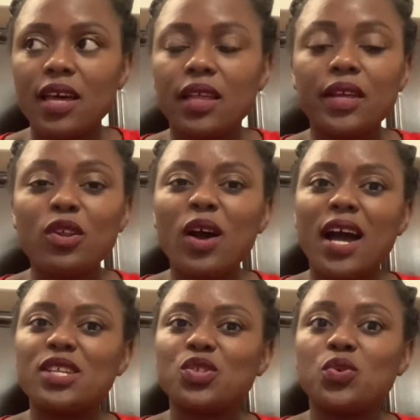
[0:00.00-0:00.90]
they don't
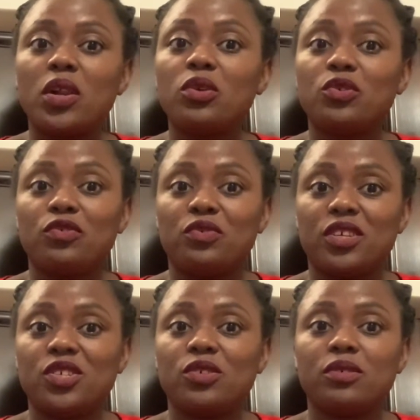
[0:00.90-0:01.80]
ask you a lot of
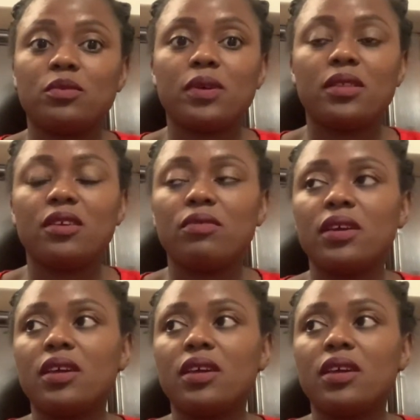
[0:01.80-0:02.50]
questions, by the way,